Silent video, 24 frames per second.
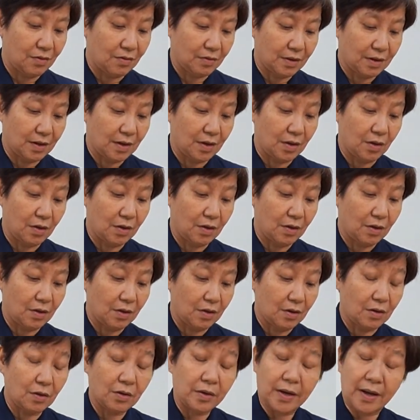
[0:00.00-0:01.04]
Okay.
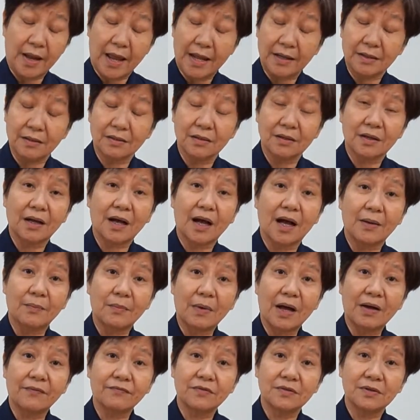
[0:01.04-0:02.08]
Then come
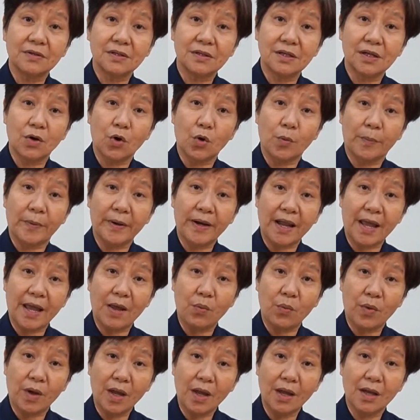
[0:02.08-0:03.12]
after the open
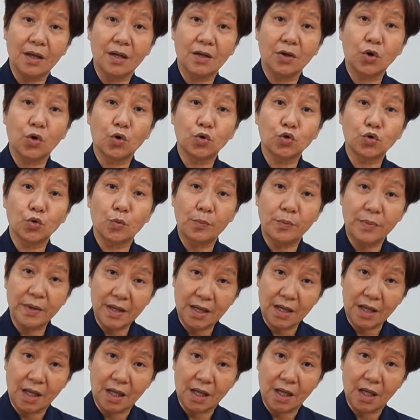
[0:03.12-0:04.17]
airway, go to
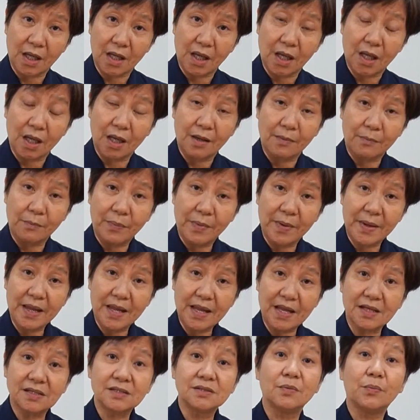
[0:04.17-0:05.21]
B.
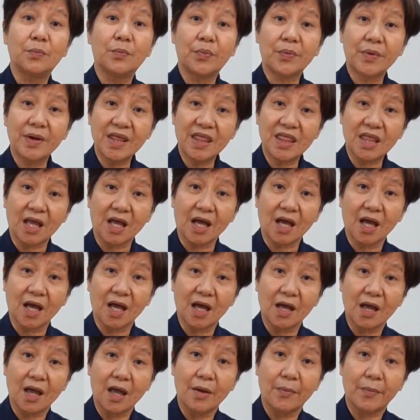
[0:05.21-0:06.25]
B is breathing.
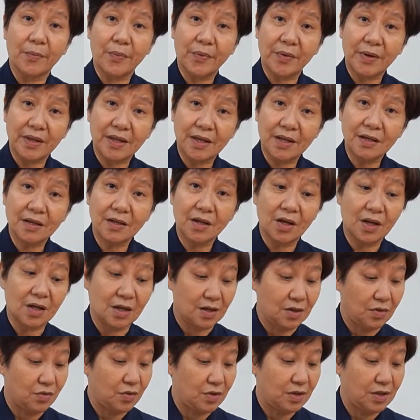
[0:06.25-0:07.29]
Breathing,
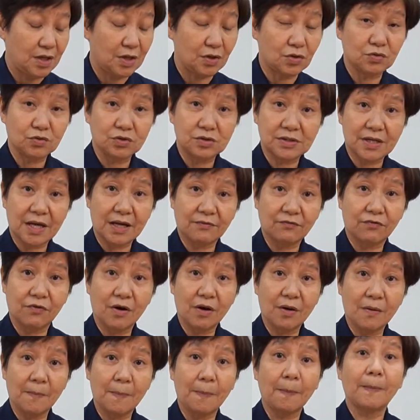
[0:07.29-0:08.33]
you need to check for
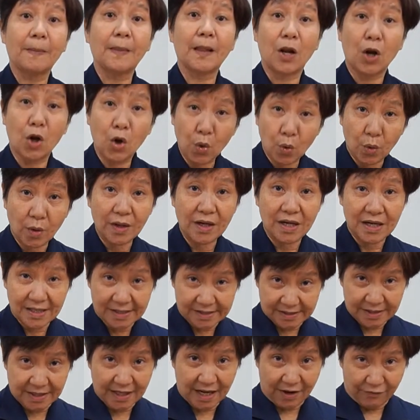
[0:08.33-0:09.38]
look,
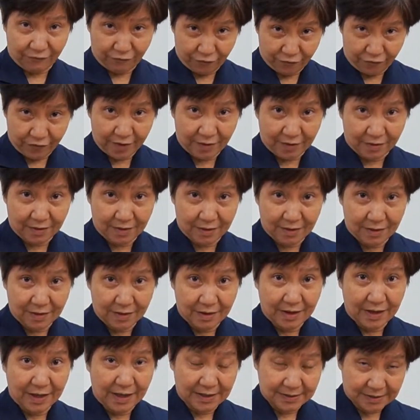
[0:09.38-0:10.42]
listen and feel
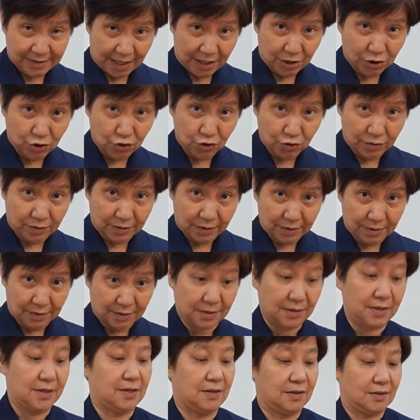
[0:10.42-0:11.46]
as I shown
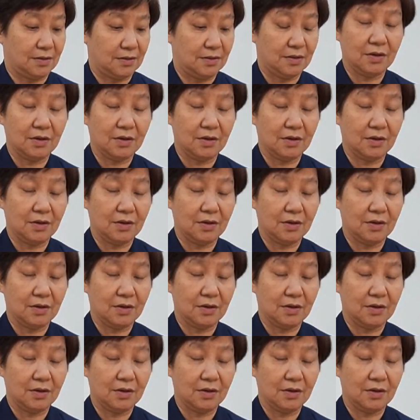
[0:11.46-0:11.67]
here.